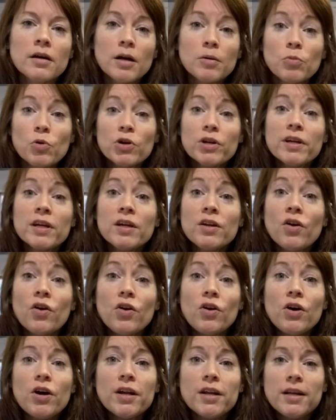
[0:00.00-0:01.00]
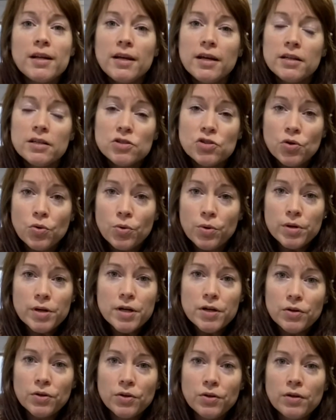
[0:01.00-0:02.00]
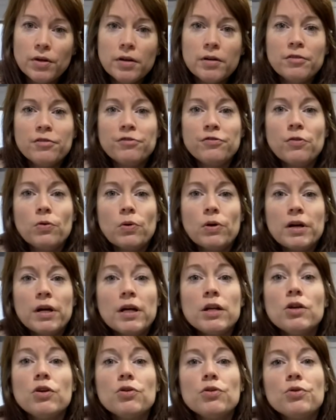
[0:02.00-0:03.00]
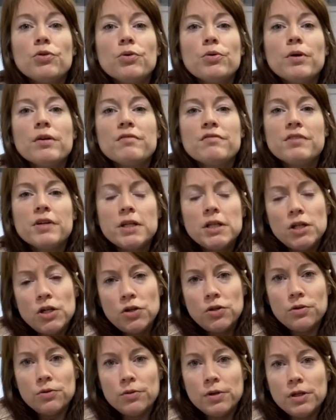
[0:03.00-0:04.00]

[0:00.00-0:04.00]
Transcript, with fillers: I'm working on an editorial for a new venue